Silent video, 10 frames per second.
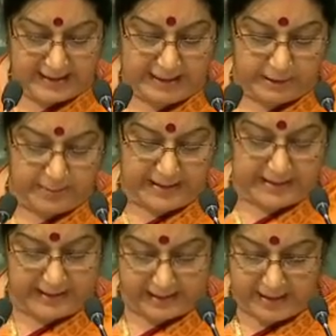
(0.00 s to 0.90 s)
national
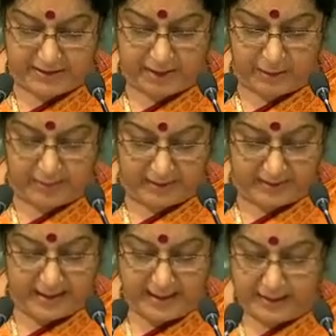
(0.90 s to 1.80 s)
efforts need to be
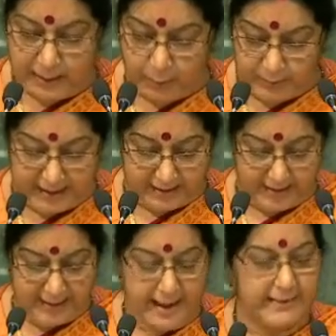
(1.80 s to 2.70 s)
supplemented by
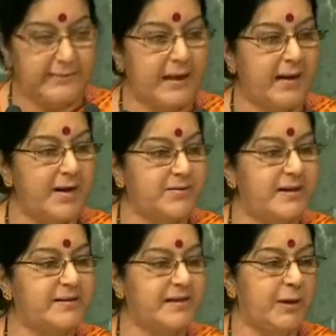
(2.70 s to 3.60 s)
international
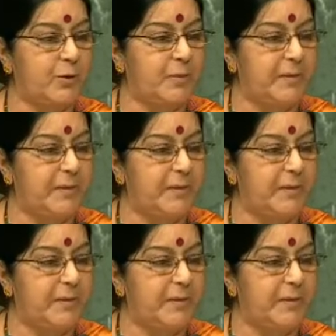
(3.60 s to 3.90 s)
cooperation